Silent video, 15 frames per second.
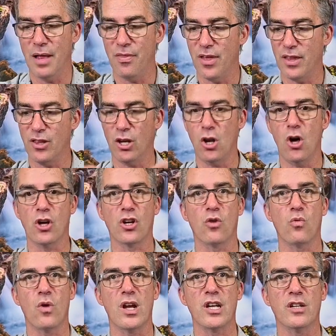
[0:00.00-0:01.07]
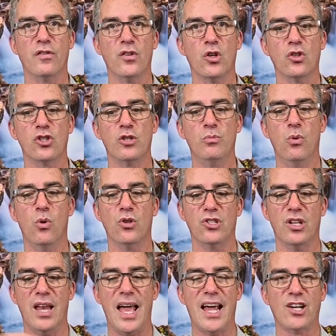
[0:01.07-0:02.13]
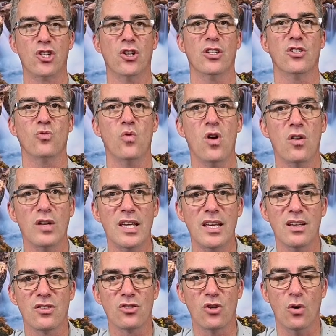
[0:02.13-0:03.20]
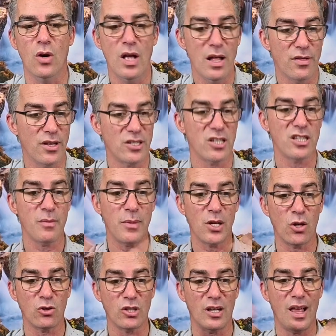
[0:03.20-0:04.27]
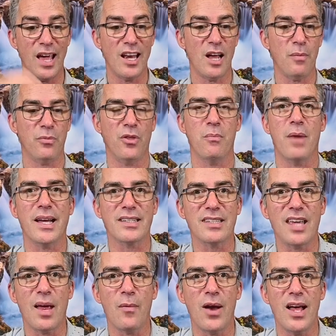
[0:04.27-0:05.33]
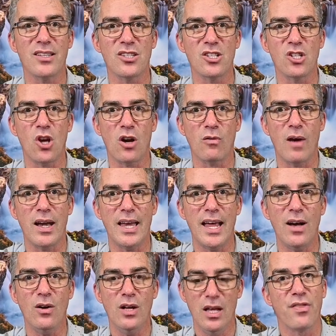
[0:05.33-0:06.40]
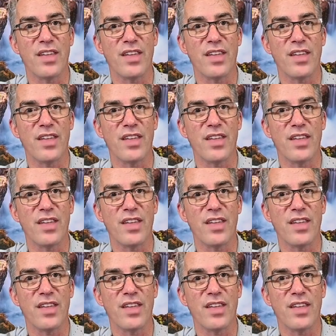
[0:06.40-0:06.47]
And then the longer range for your sports and action as well here. So this is the Minolta lineup that Mike's Camera has in stock right now.